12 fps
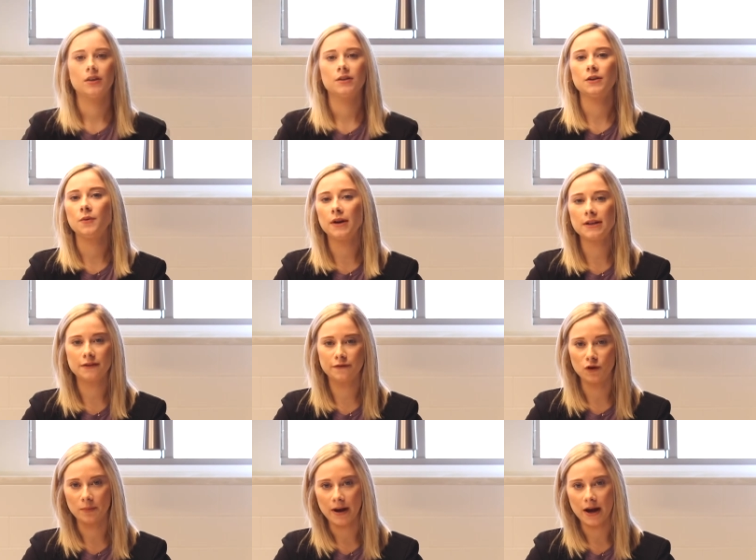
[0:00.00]
So what is a
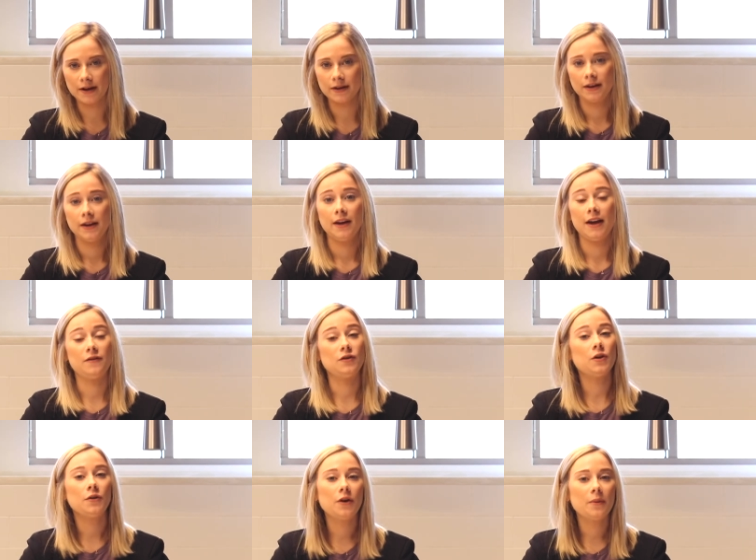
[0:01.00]
fuel pod? If you
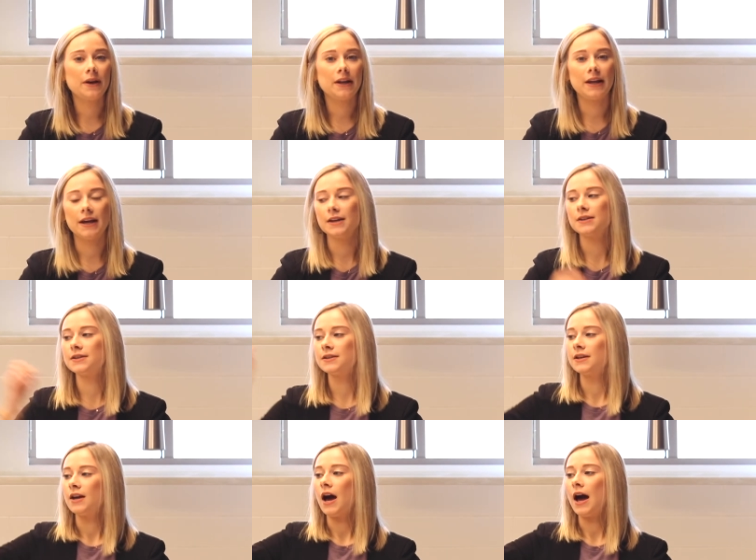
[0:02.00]
don't know what it is,
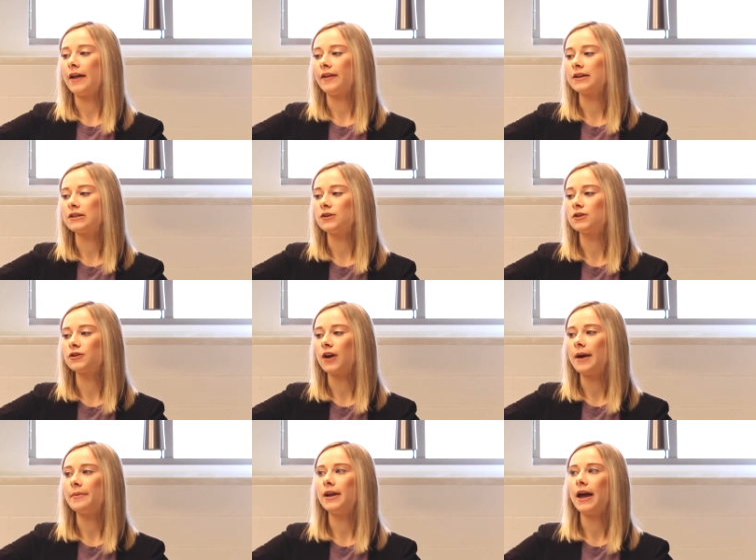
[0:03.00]
I like to
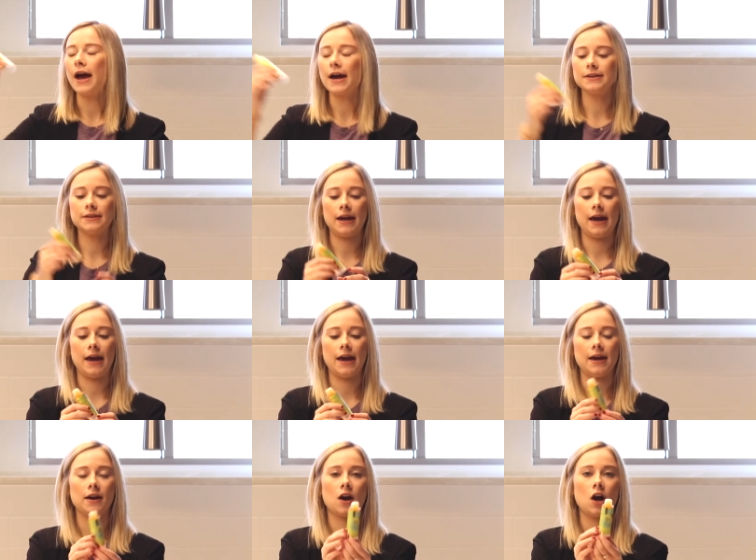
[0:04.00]
describe it as
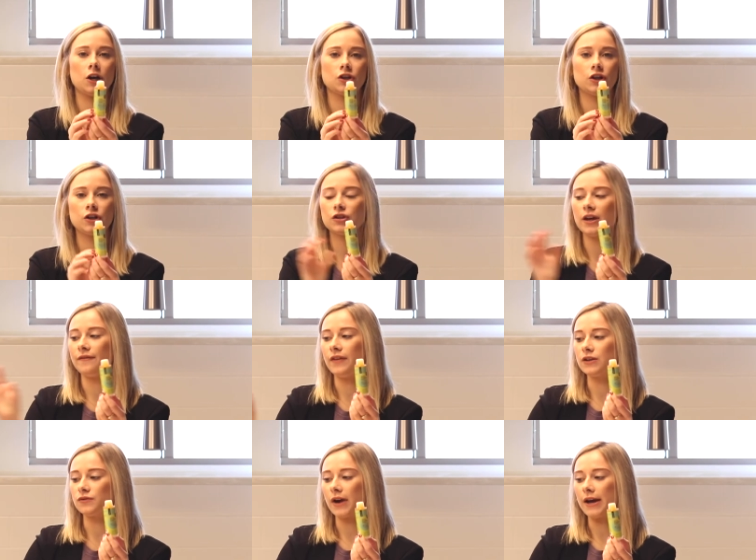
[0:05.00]
a cartridge that
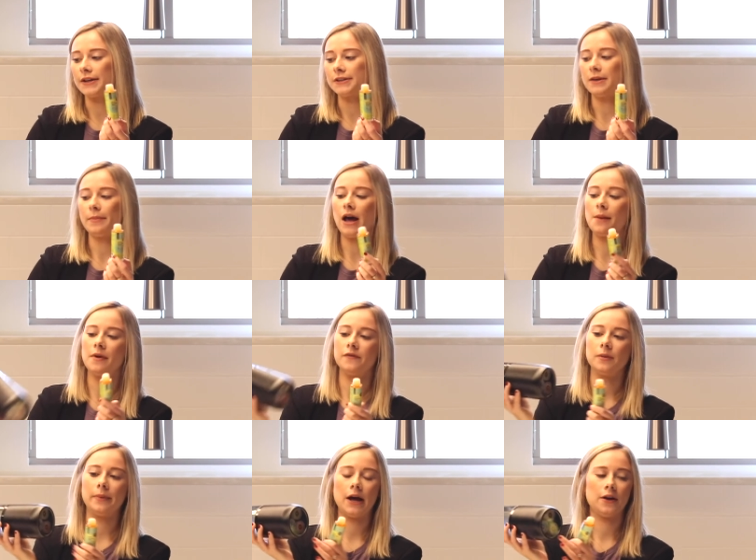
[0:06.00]
fits right into the bottom of
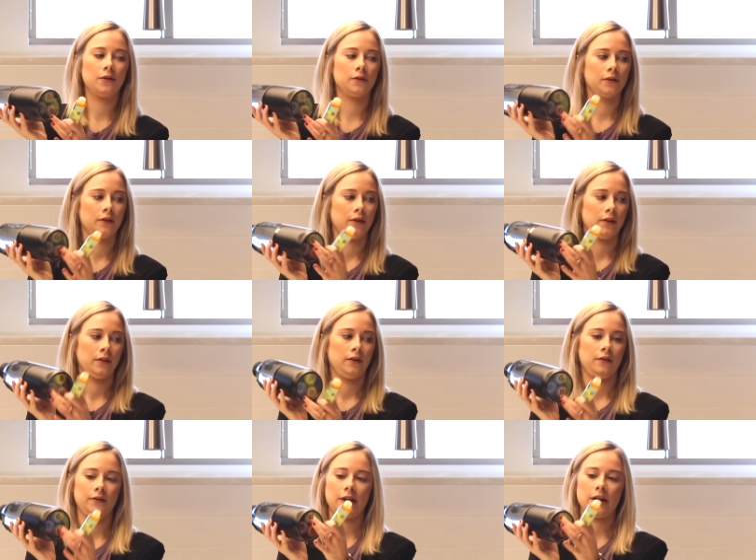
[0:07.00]
your bottle,
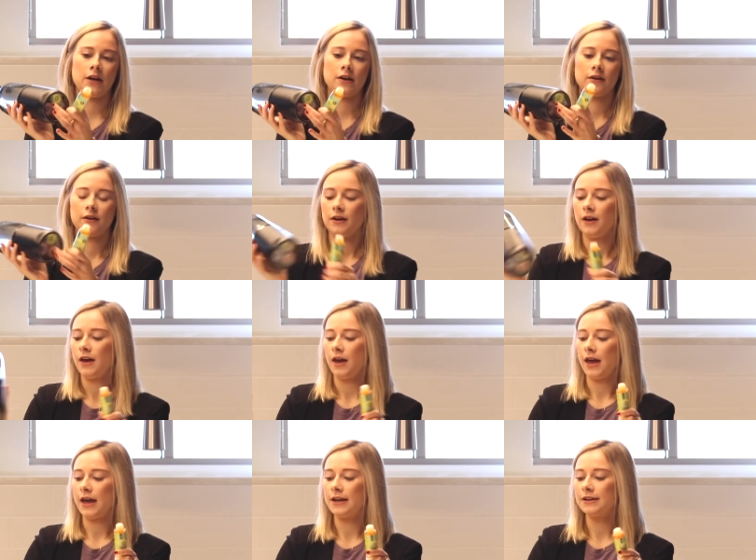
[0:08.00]
right here.
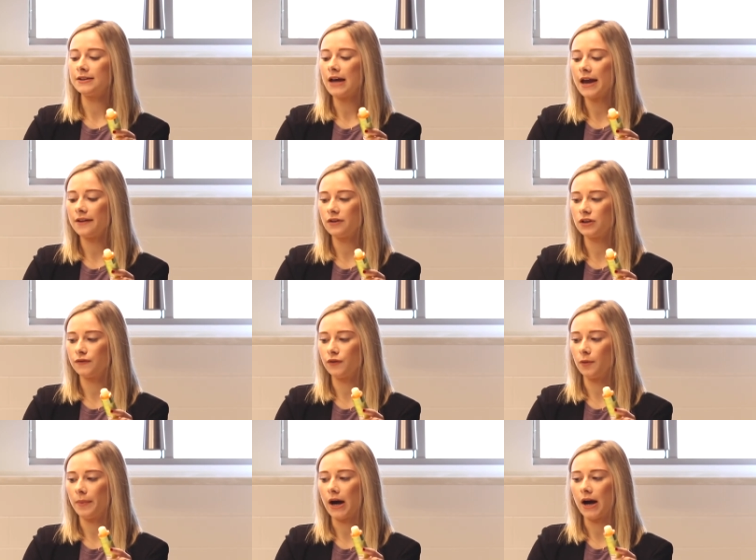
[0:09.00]
And inside of each
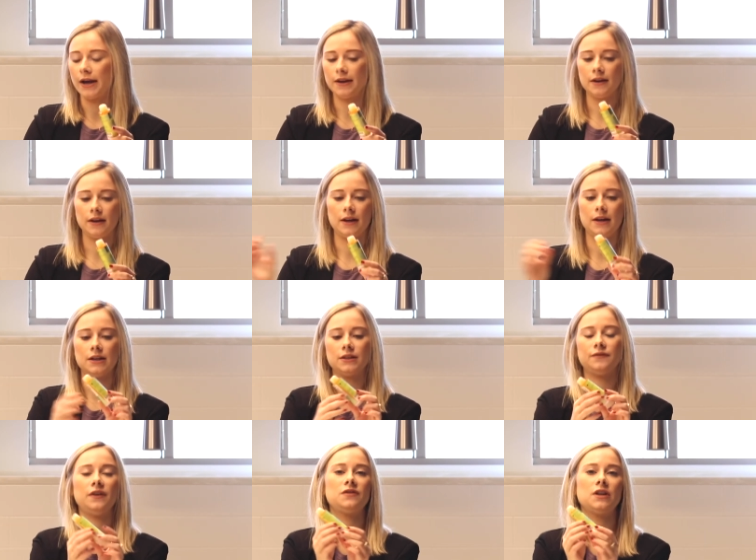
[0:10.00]
fuel pod is
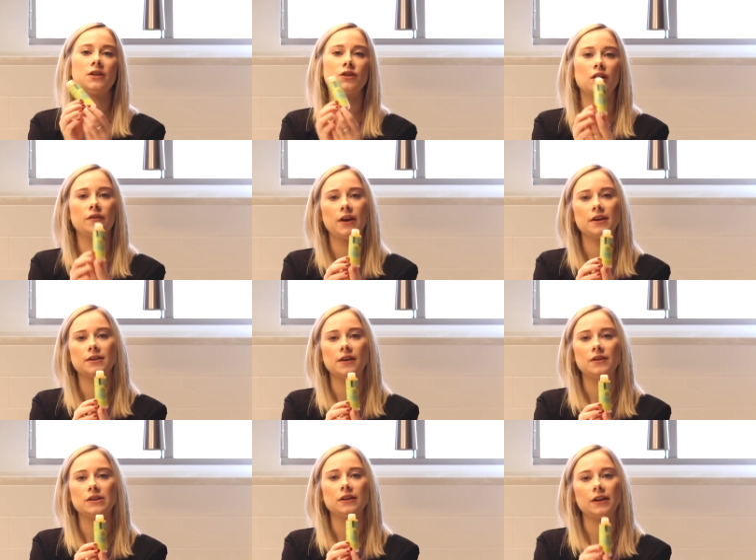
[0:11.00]
15 servings
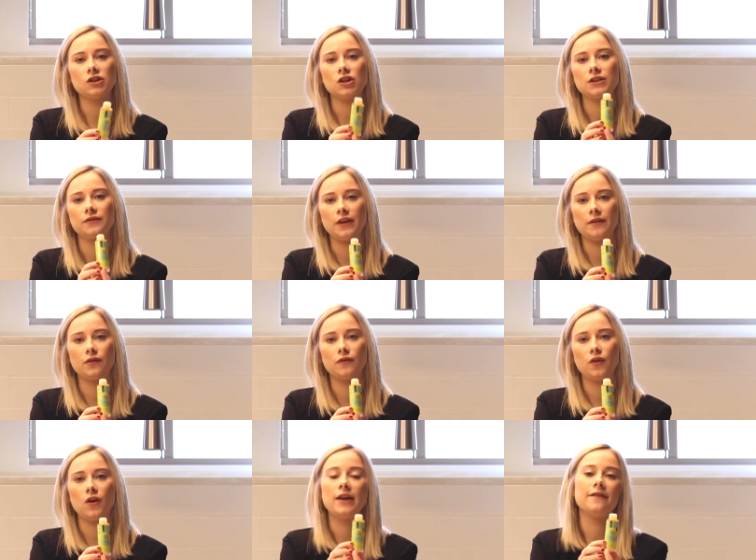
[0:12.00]
of a delicious,
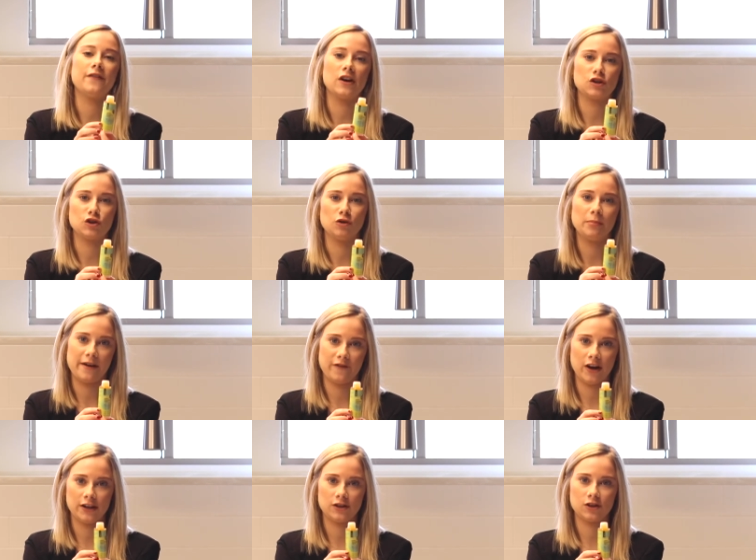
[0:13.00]
flavorful, and functional
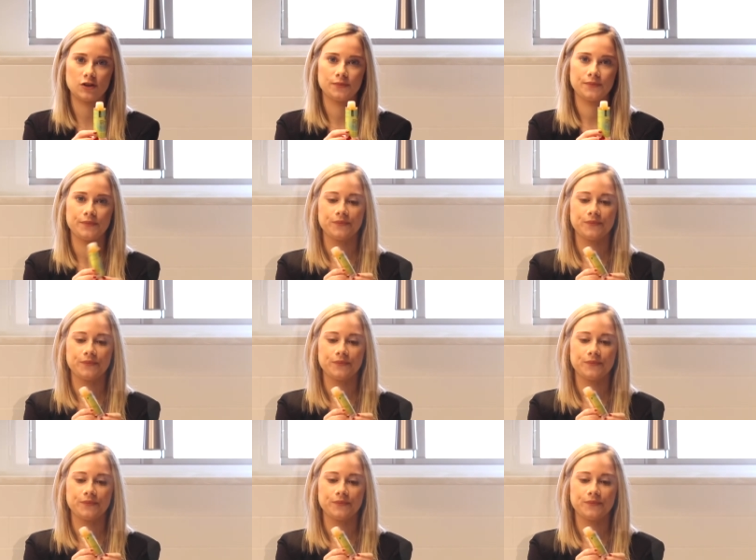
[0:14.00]
beverage.